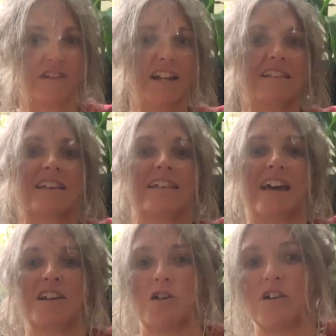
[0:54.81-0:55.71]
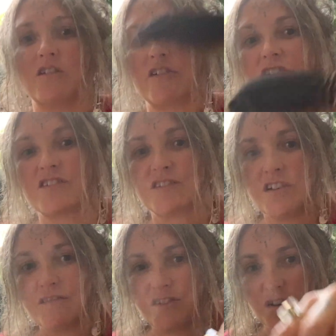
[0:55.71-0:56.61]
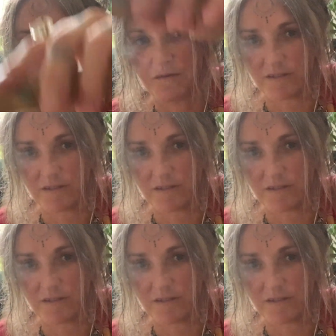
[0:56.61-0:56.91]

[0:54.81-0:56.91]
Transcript: anything that no longer serves you.